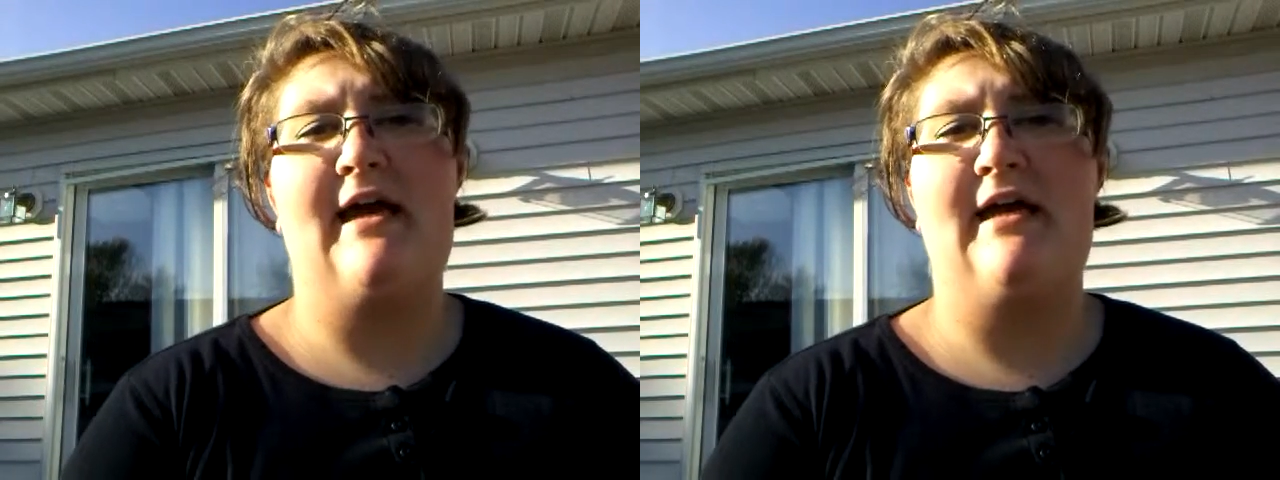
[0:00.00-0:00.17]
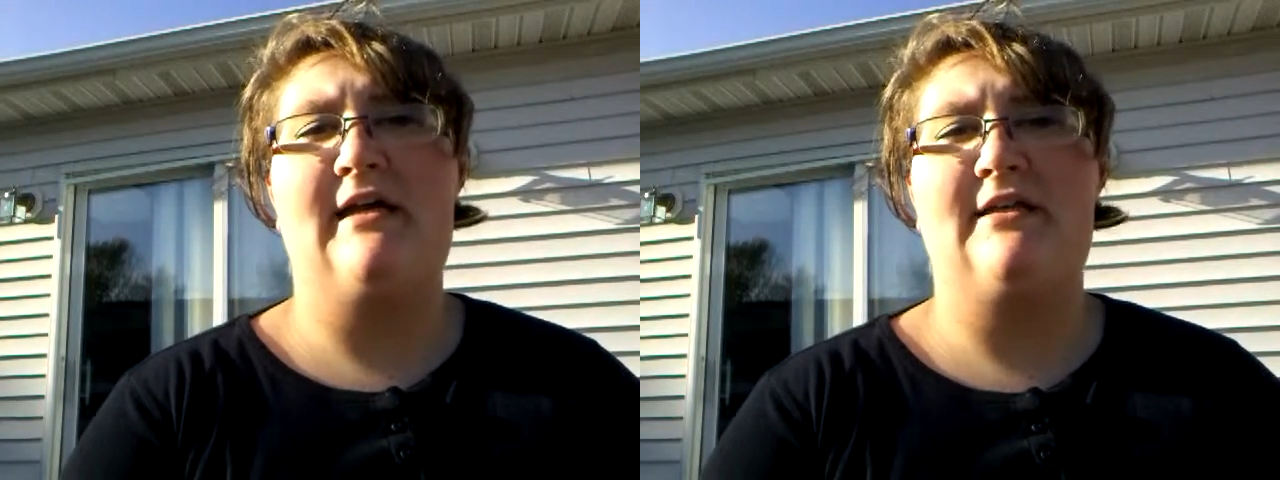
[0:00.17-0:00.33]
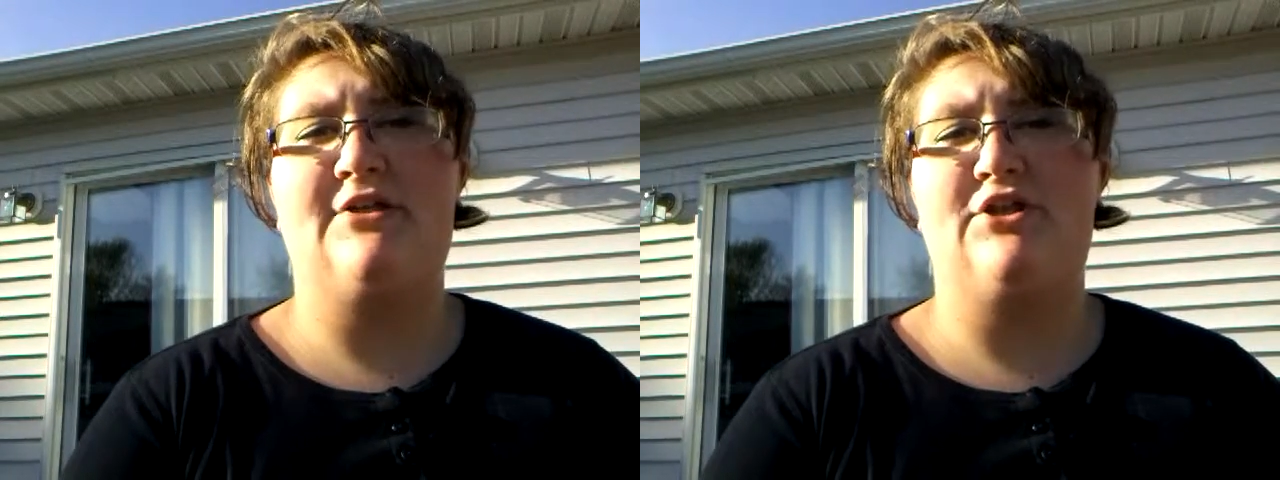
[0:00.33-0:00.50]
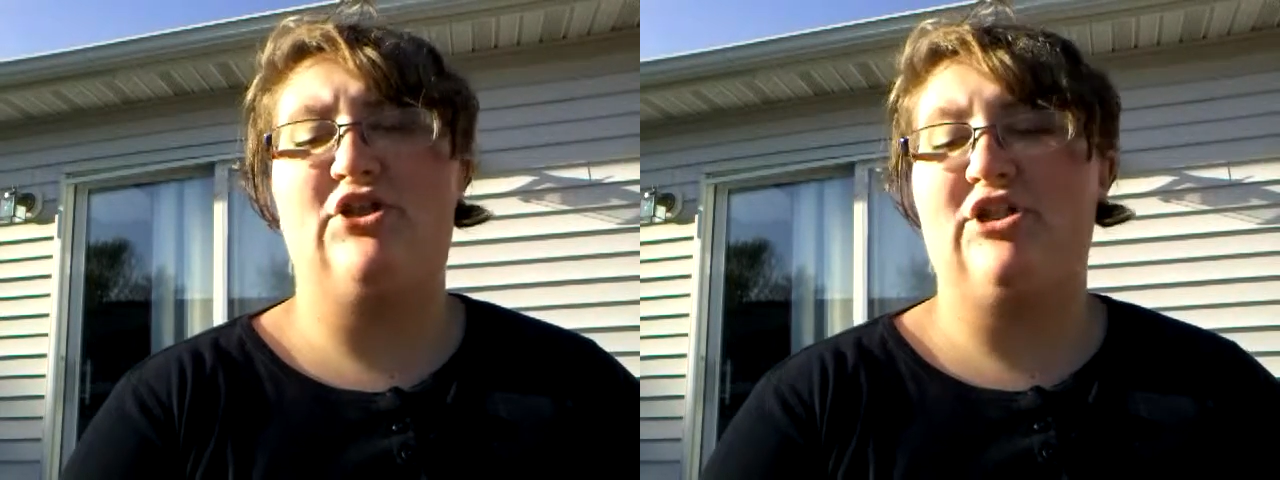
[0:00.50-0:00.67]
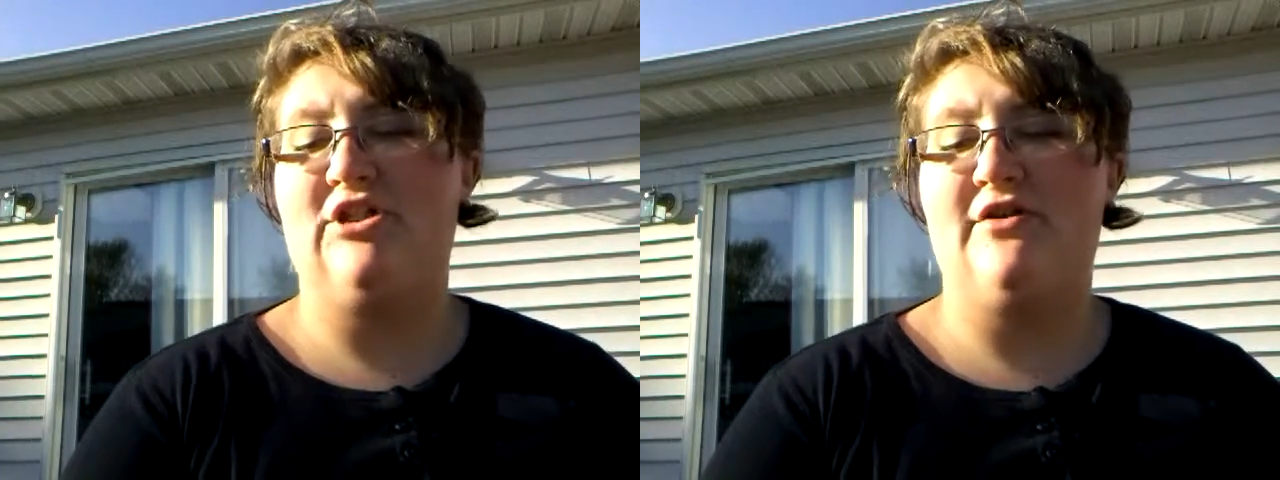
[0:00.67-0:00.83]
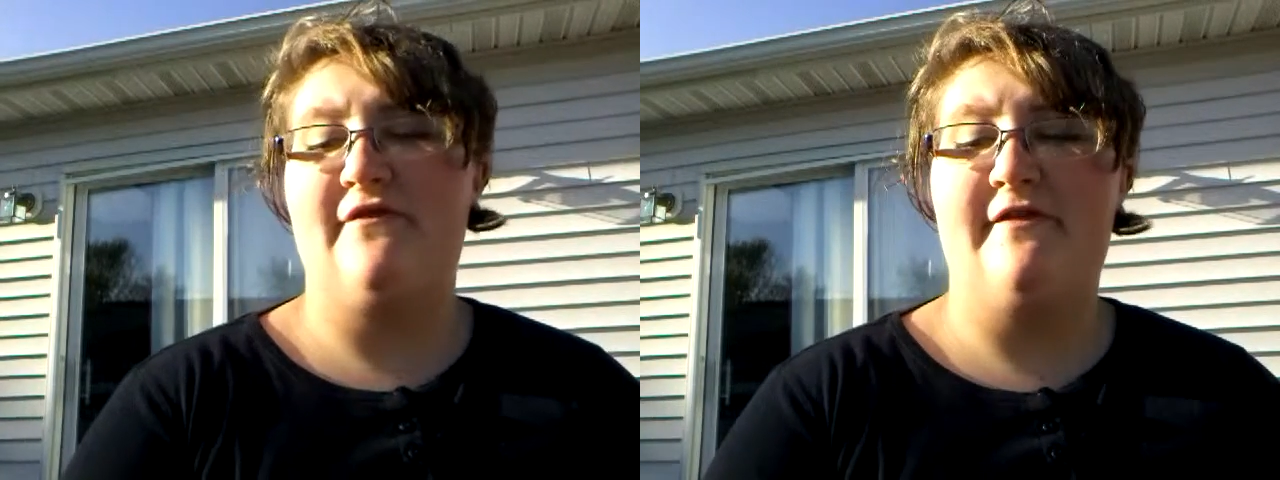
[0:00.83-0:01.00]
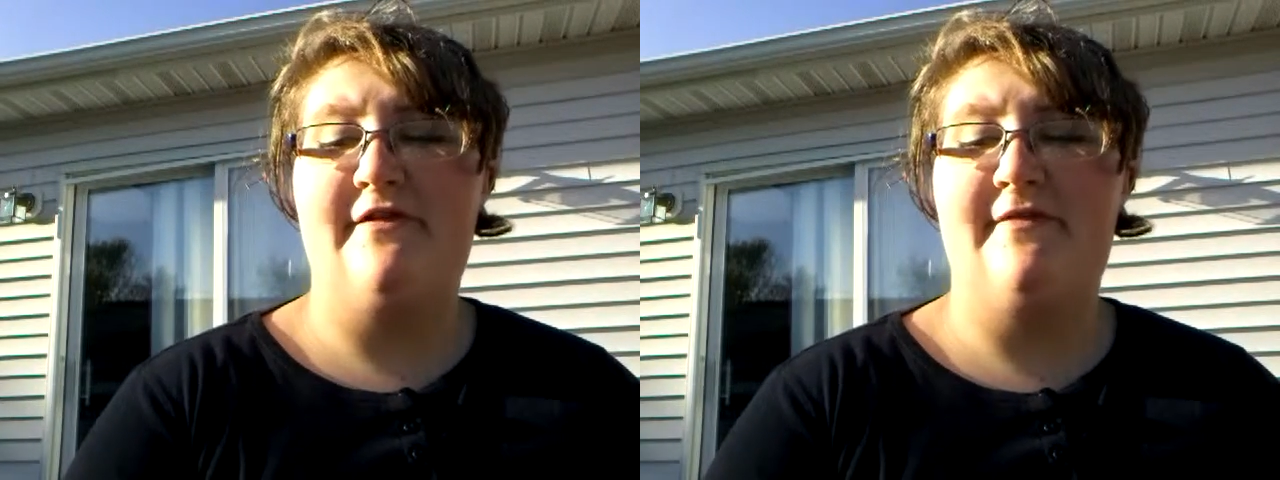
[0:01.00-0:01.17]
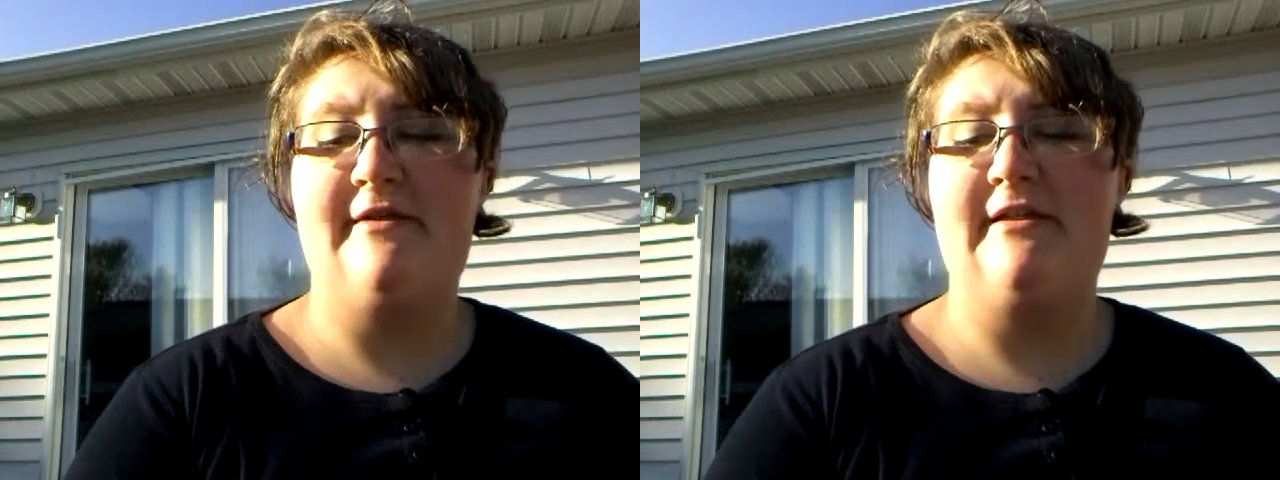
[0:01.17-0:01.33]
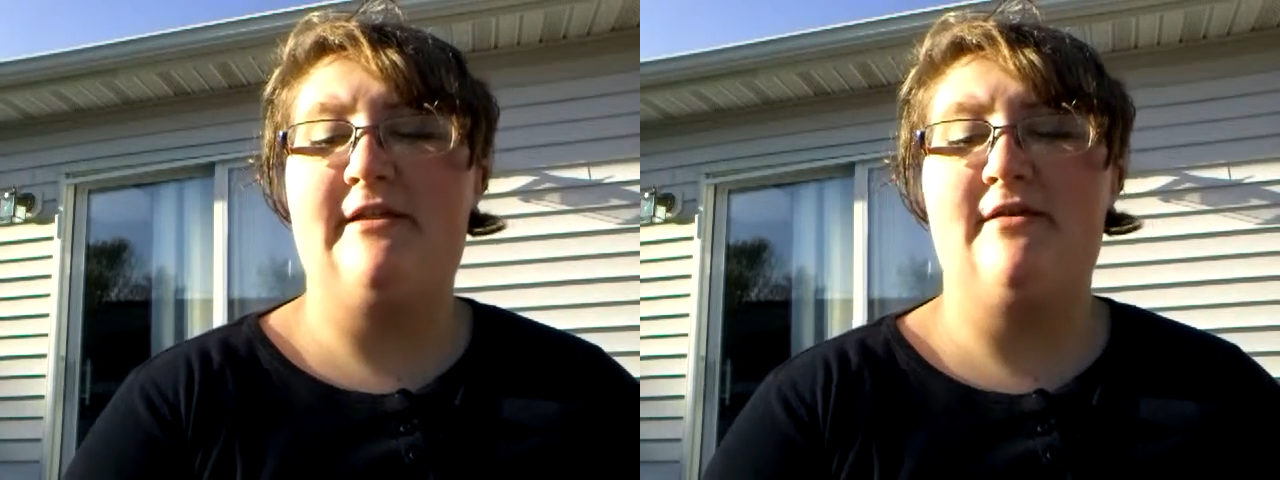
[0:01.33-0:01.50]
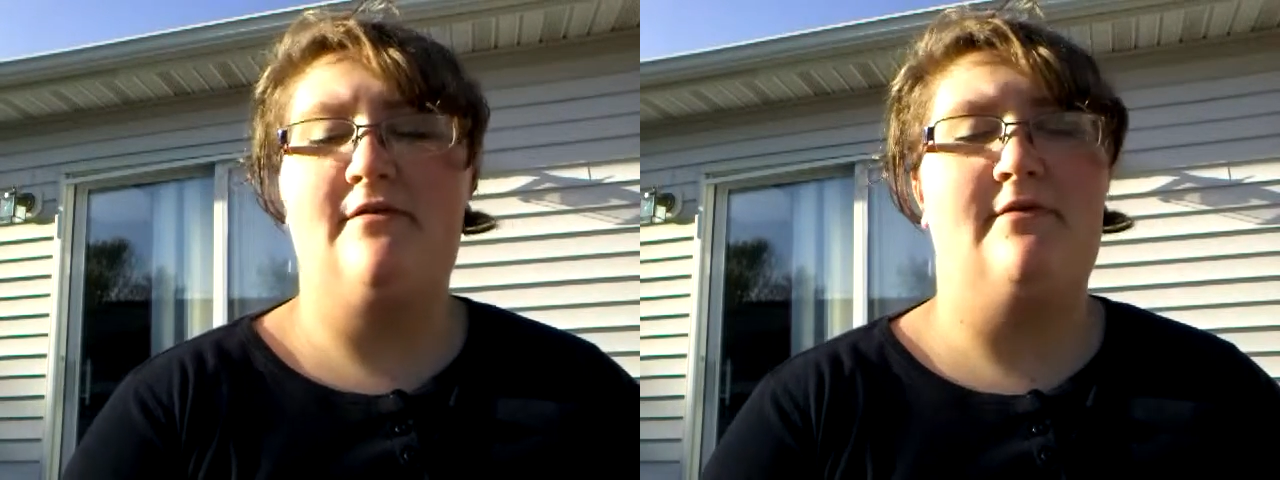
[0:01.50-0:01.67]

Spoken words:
as genderfluid